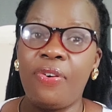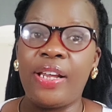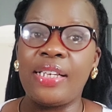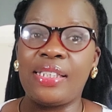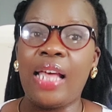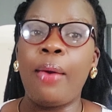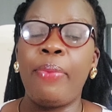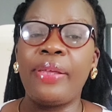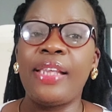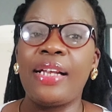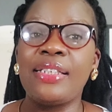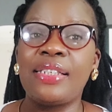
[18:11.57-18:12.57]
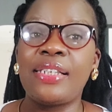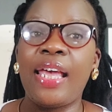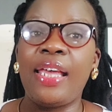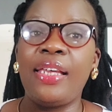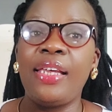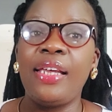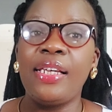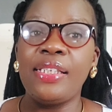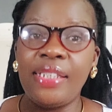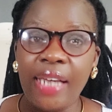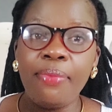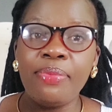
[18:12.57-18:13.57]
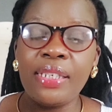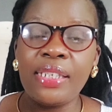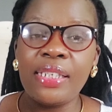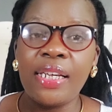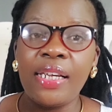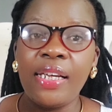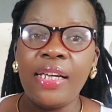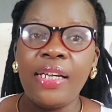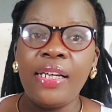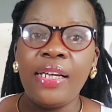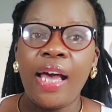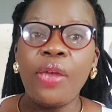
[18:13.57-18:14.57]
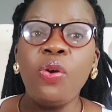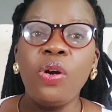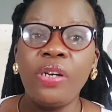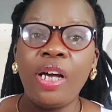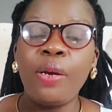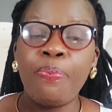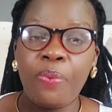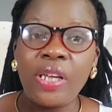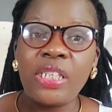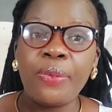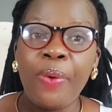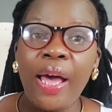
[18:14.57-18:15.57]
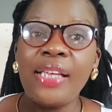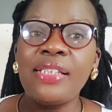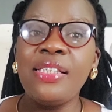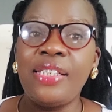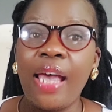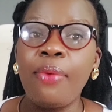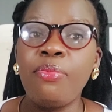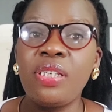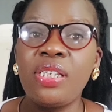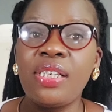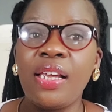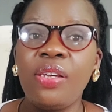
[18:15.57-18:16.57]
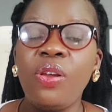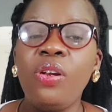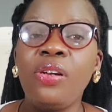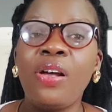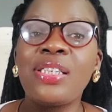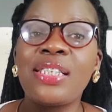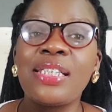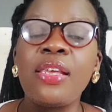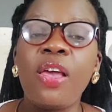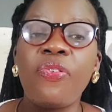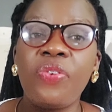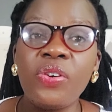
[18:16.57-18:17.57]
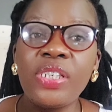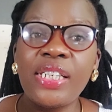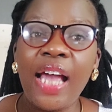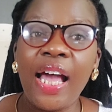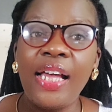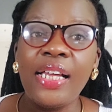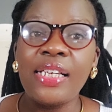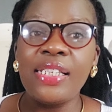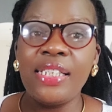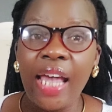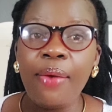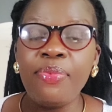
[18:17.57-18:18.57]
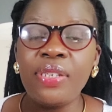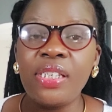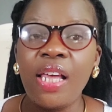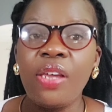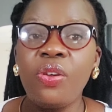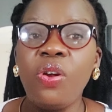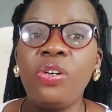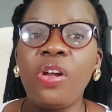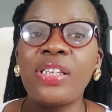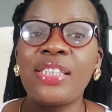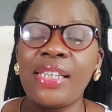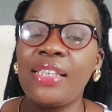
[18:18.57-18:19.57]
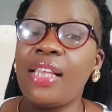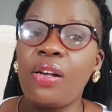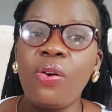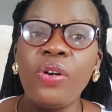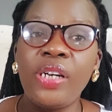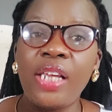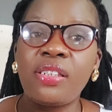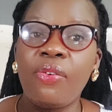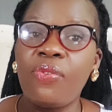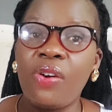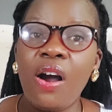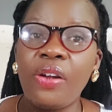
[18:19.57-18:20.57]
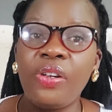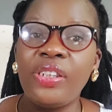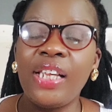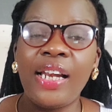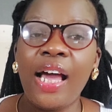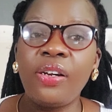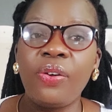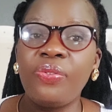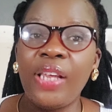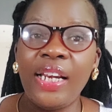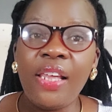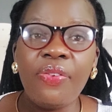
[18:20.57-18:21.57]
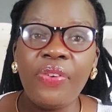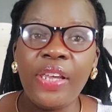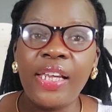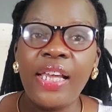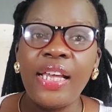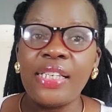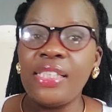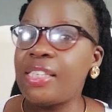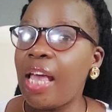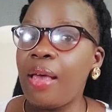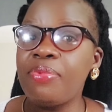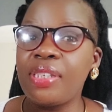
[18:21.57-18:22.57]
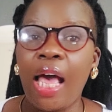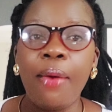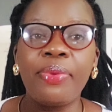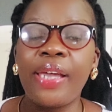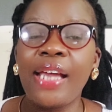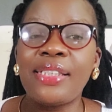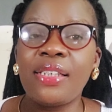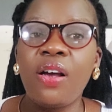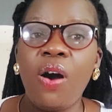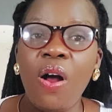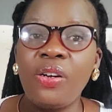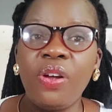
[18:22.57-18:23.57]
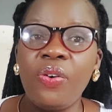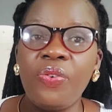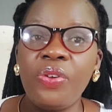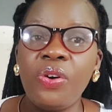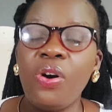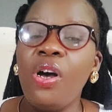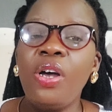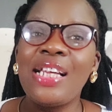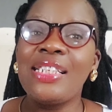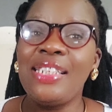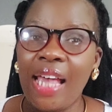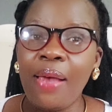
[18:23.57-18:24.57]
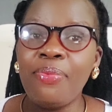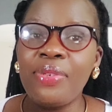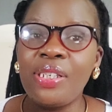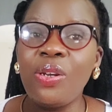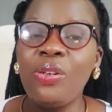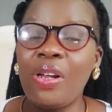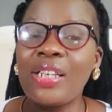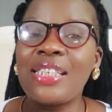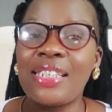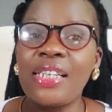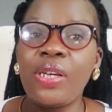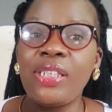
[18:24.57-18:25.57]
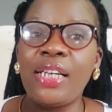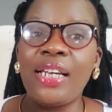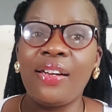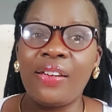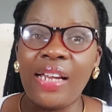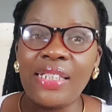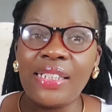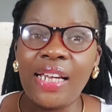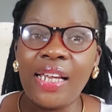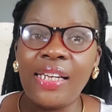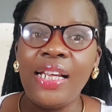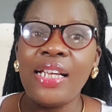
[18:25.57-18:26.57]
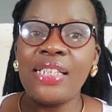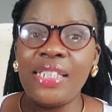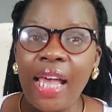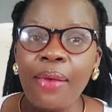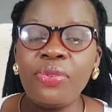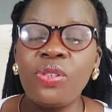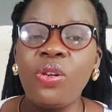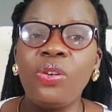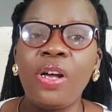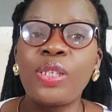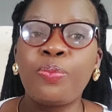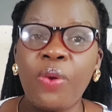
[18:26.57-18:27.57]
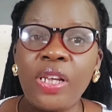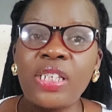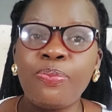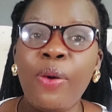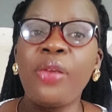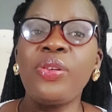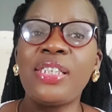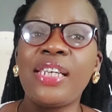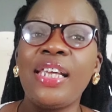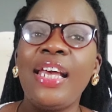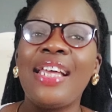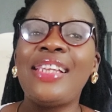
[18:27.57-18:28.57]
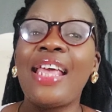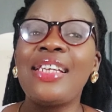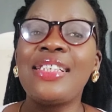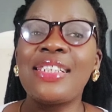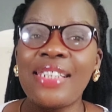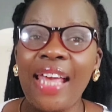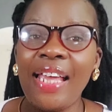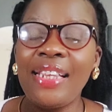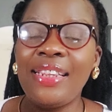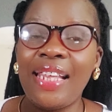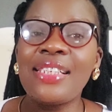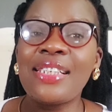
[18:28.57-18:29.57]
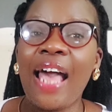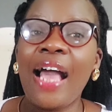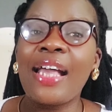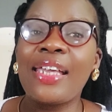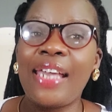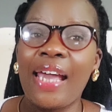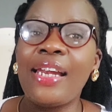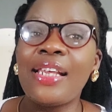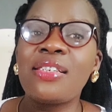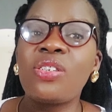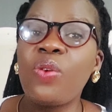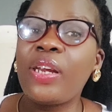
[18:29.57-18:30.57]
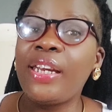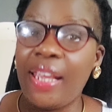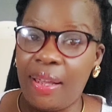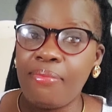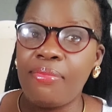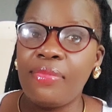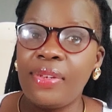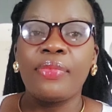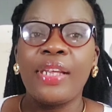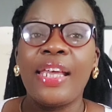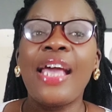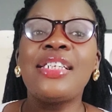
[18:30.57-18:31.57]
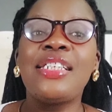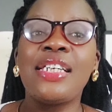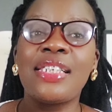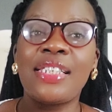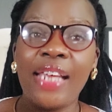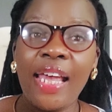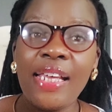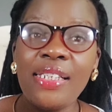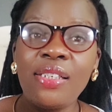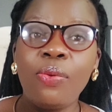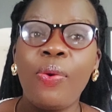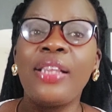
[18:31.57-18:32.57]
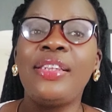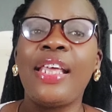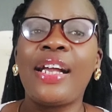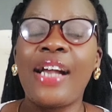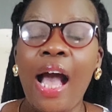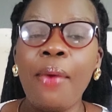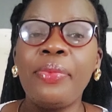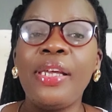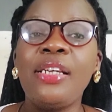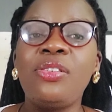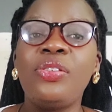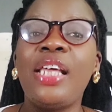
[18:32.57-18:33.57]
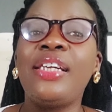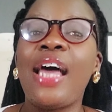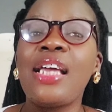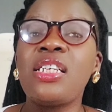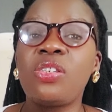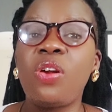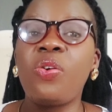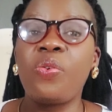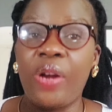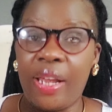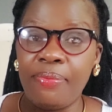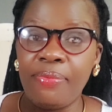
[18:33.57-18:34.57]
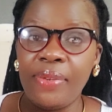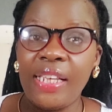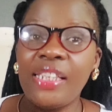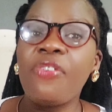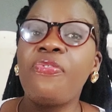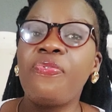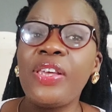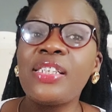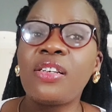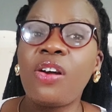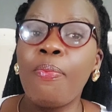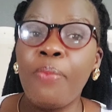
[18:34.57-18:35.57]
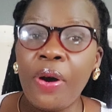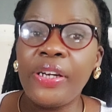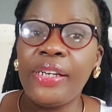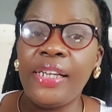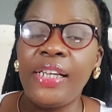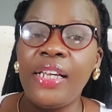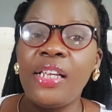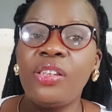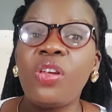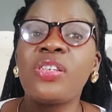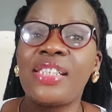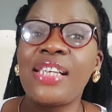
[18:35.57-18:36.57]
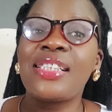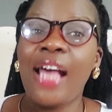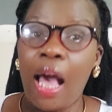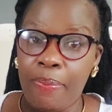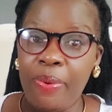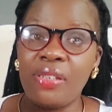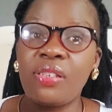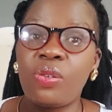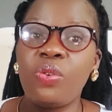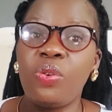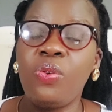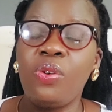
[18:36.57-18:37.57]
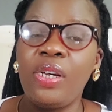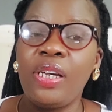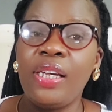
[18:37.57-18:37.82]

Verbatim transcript: For example, they'll say, James, you'll not prosper. James, you'll not see your future. James, you'll not see the goodness of God on the land of the living. James, I'm getting hold of you. James, you'll not see your generation. James, you'll not prosper. You see, they say things against your name. And she says when they come into the natural realm, the physical body, those things happens to you.